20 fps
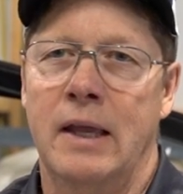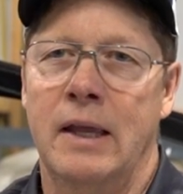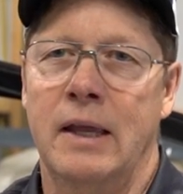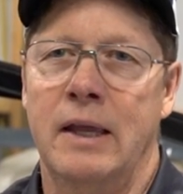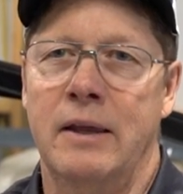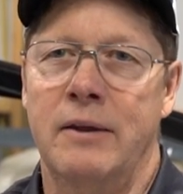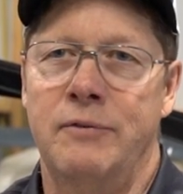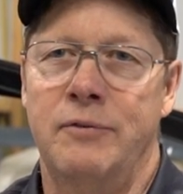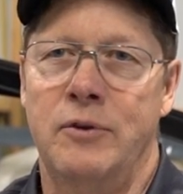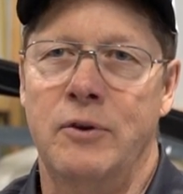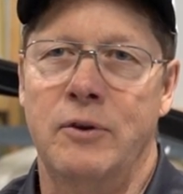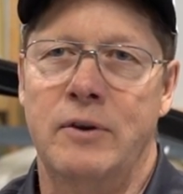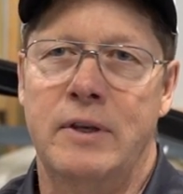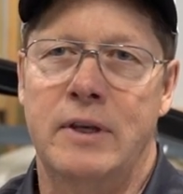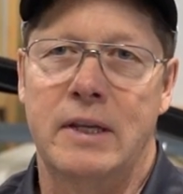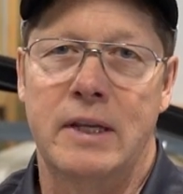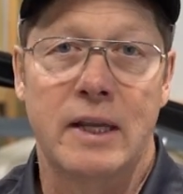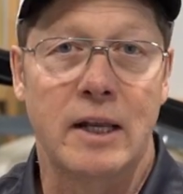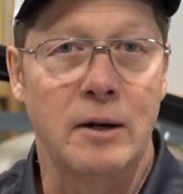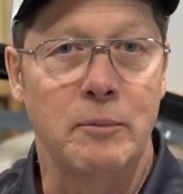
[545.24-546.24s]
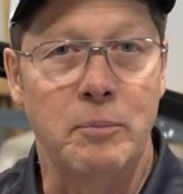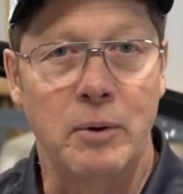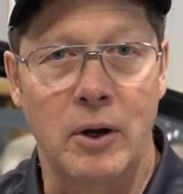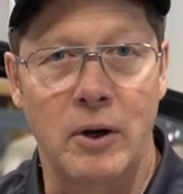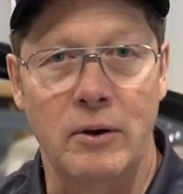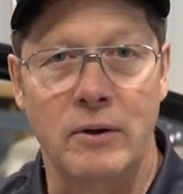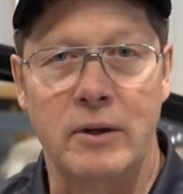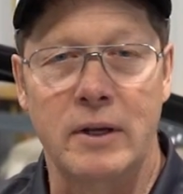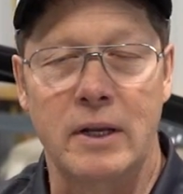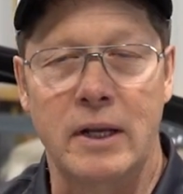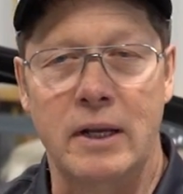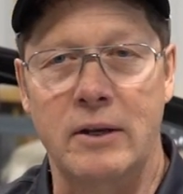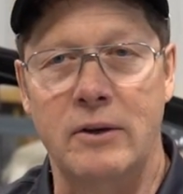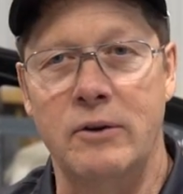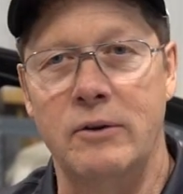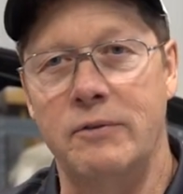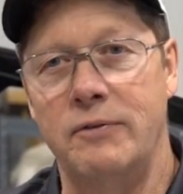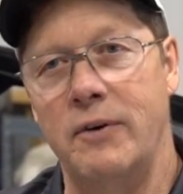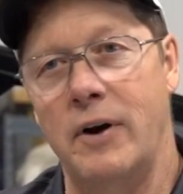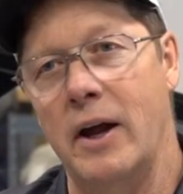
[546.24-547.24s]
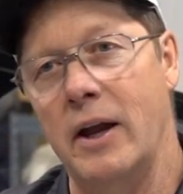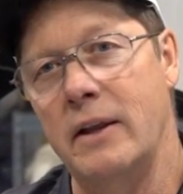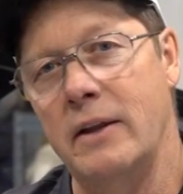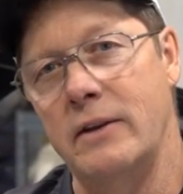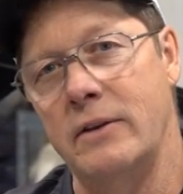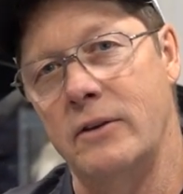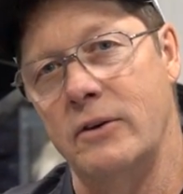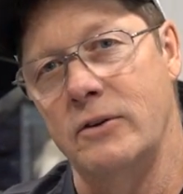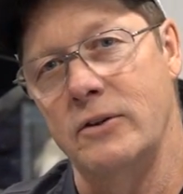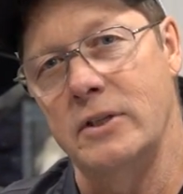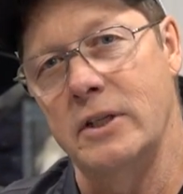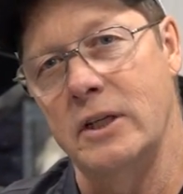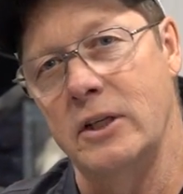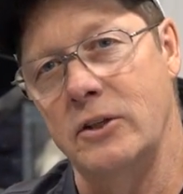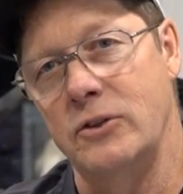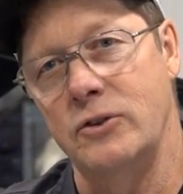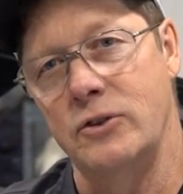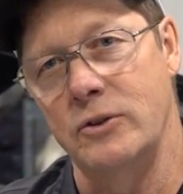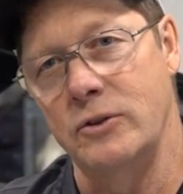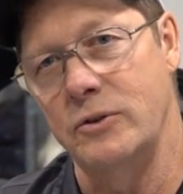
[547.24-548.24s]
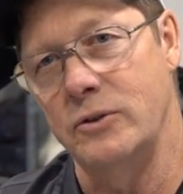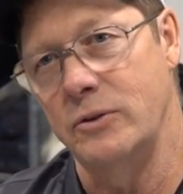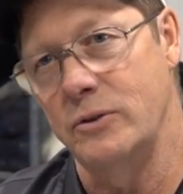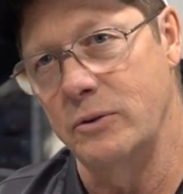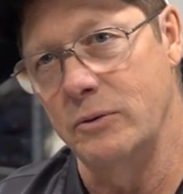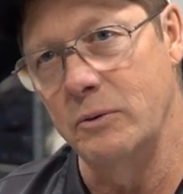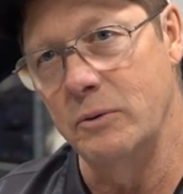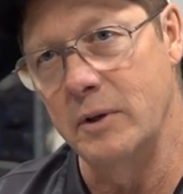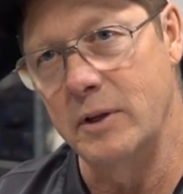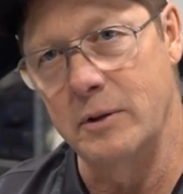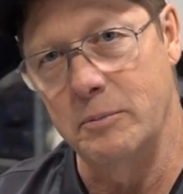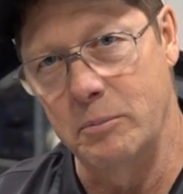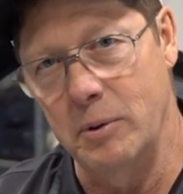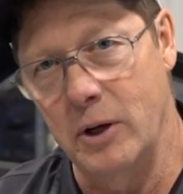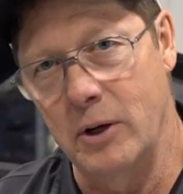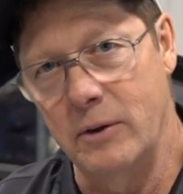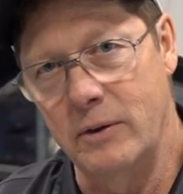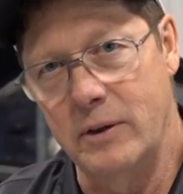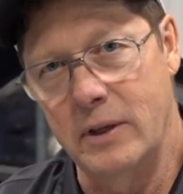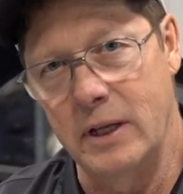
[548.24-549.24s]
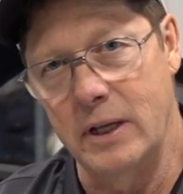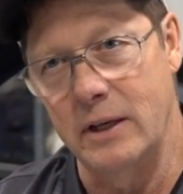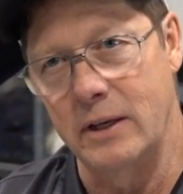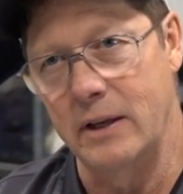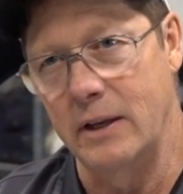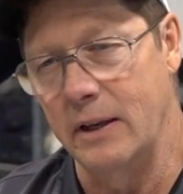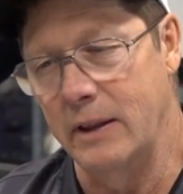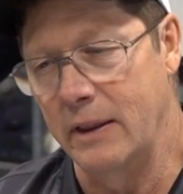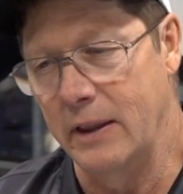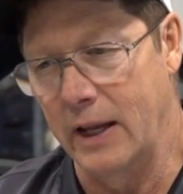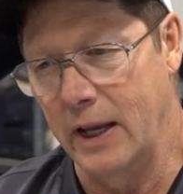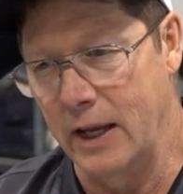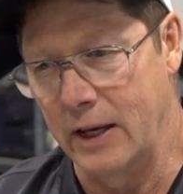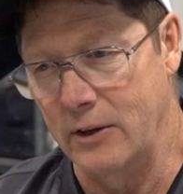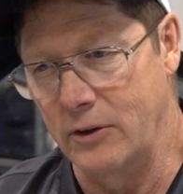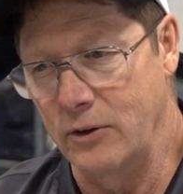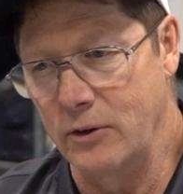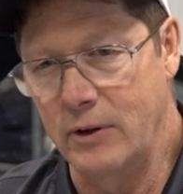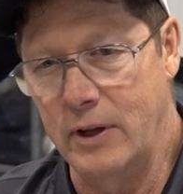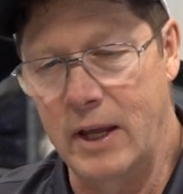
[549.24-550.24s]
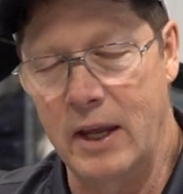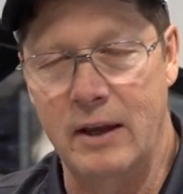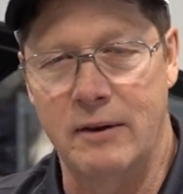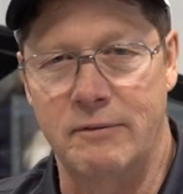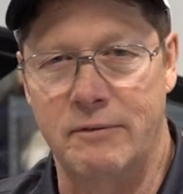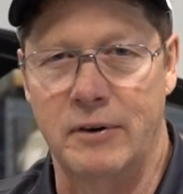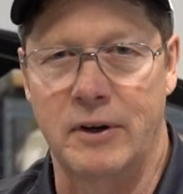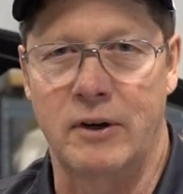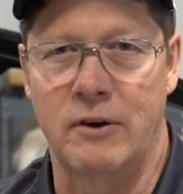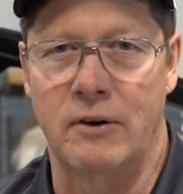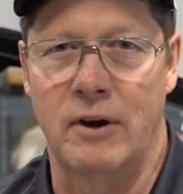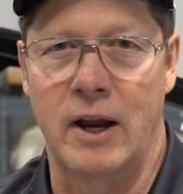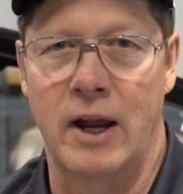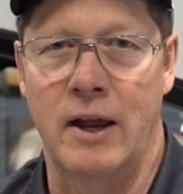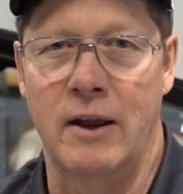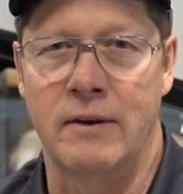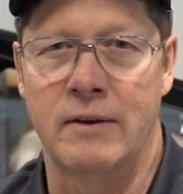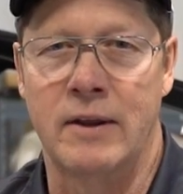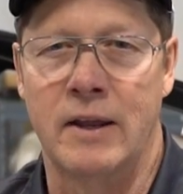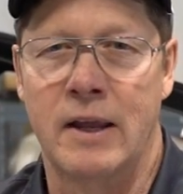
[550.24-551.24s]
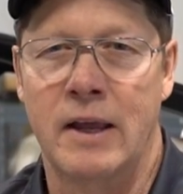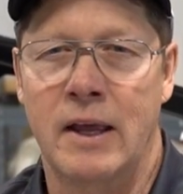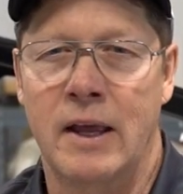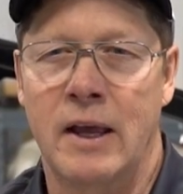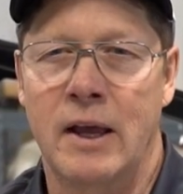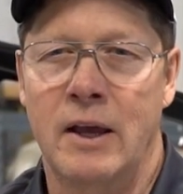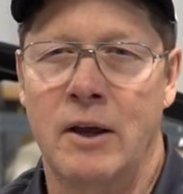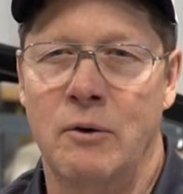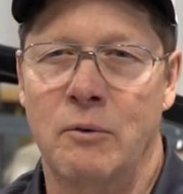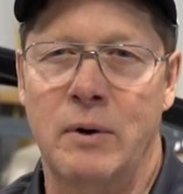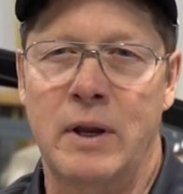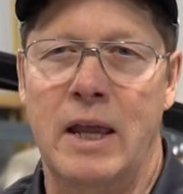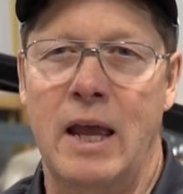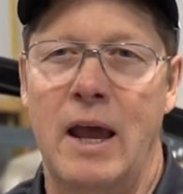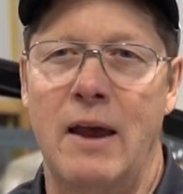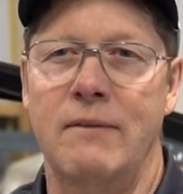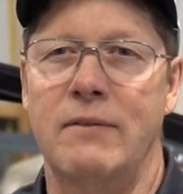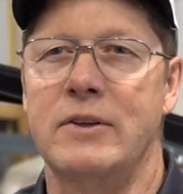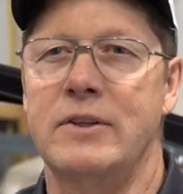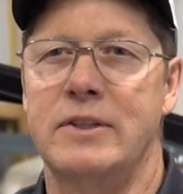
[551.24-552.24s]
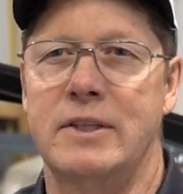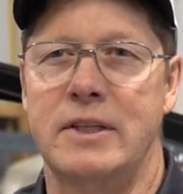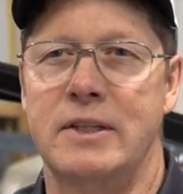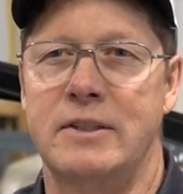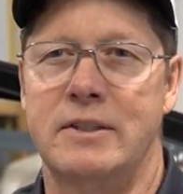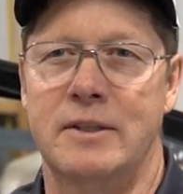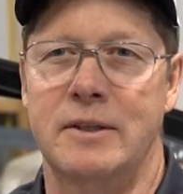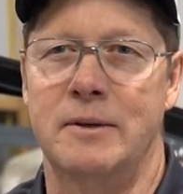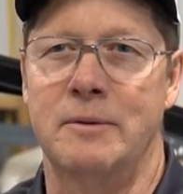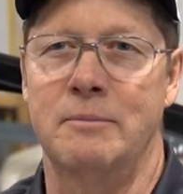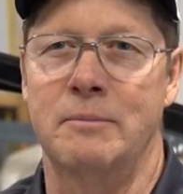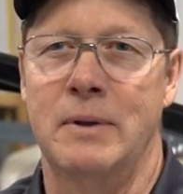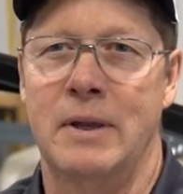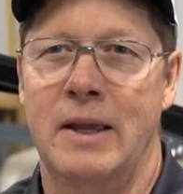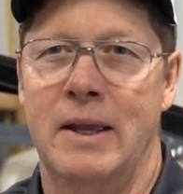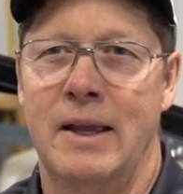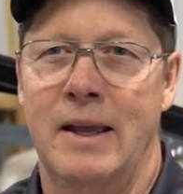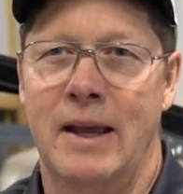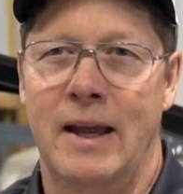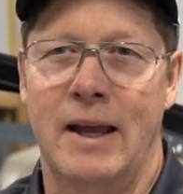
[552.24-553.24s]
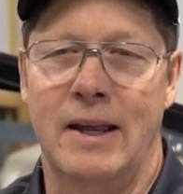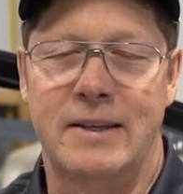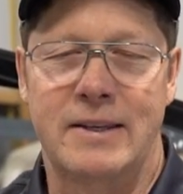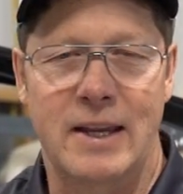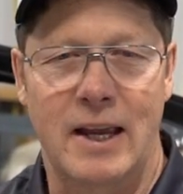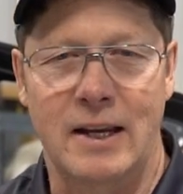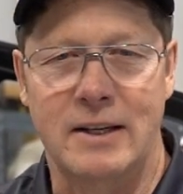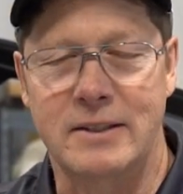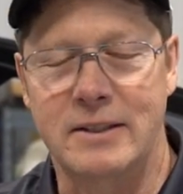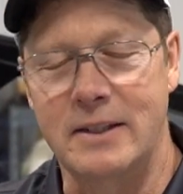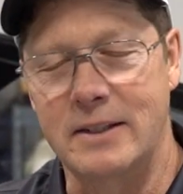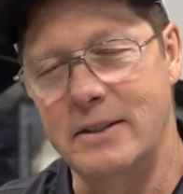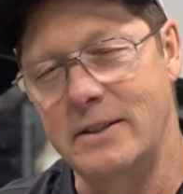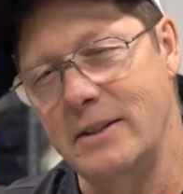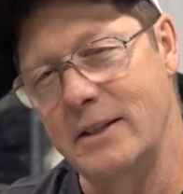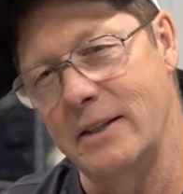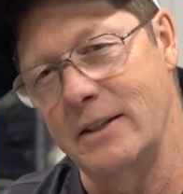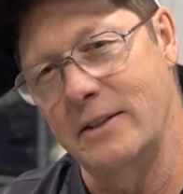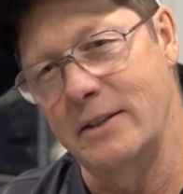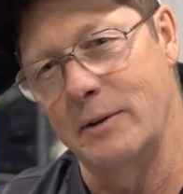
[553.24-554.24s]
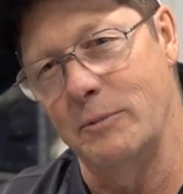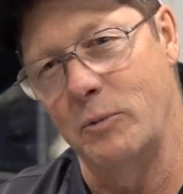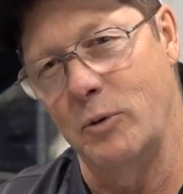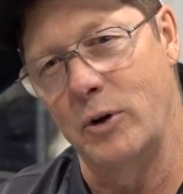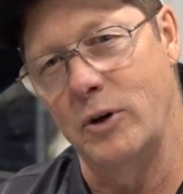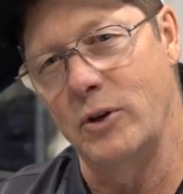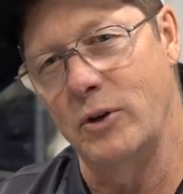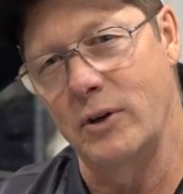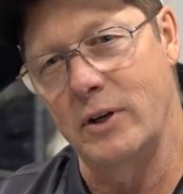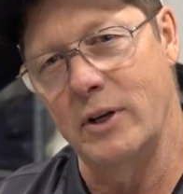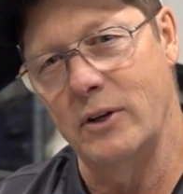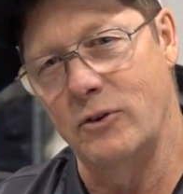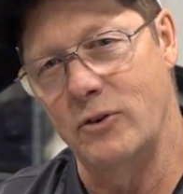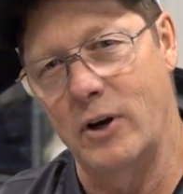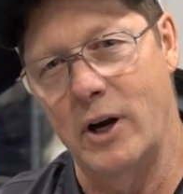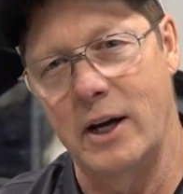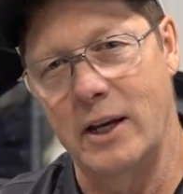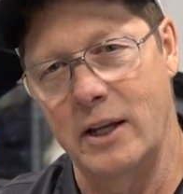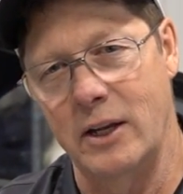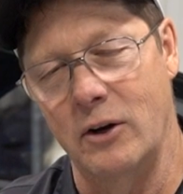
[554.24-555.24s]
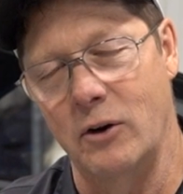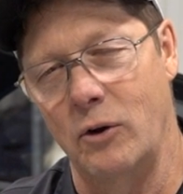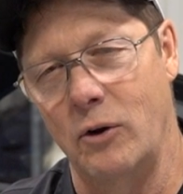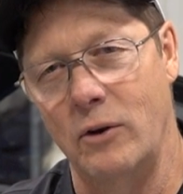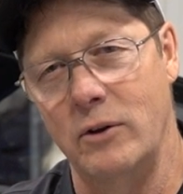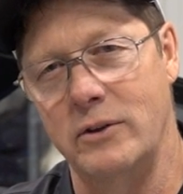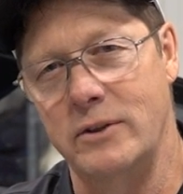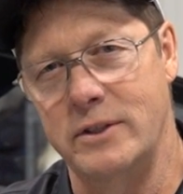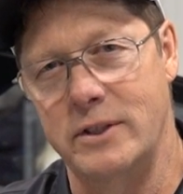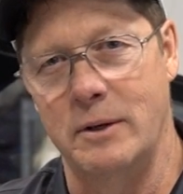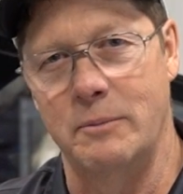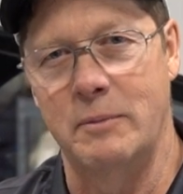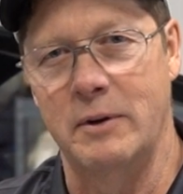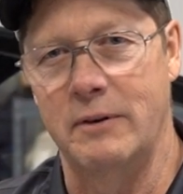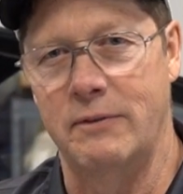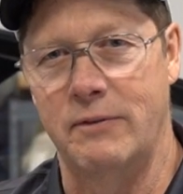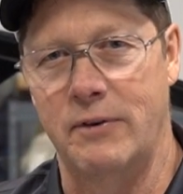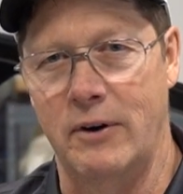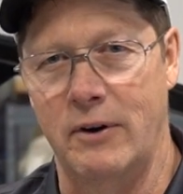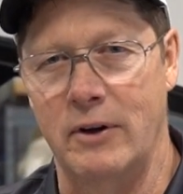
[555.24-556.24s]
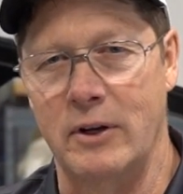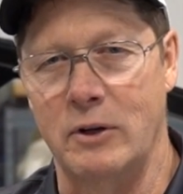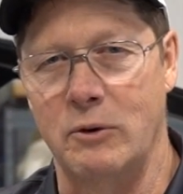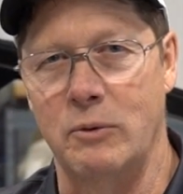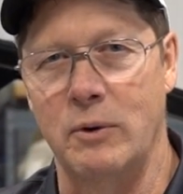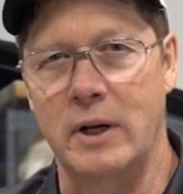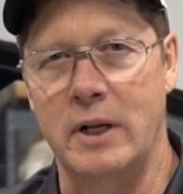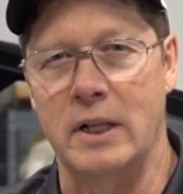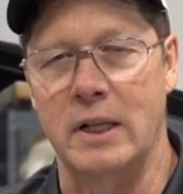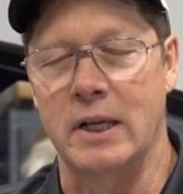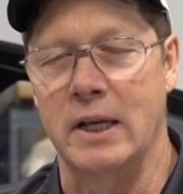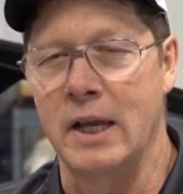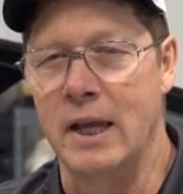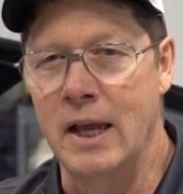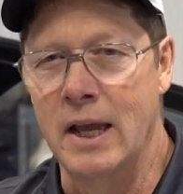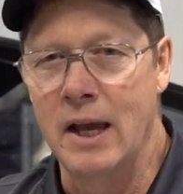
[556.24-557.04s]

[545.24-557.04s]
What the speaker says: if you get a boat and you find that there's issues with a boat that you can't figure out, we have a system, a texting system where you can try to get a hold of somebody fairly quickly.